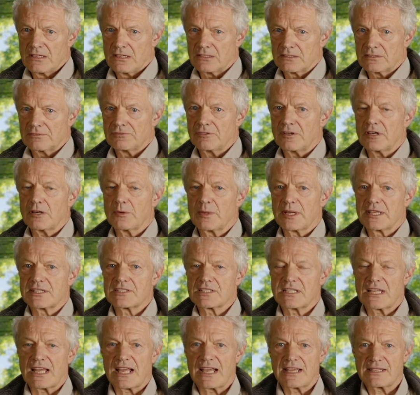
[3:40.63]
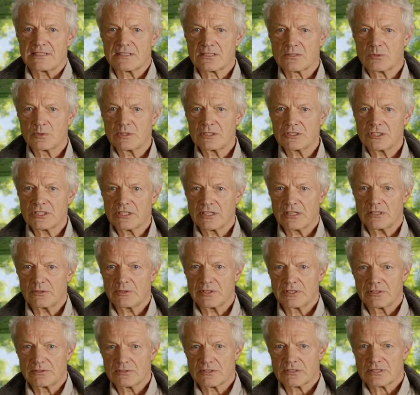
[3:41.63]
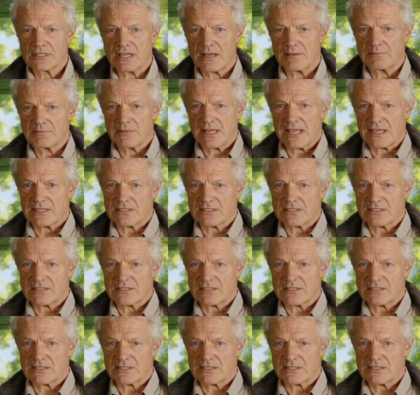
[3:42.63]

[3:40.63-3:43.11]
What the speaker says: On the following slides, we'll show you some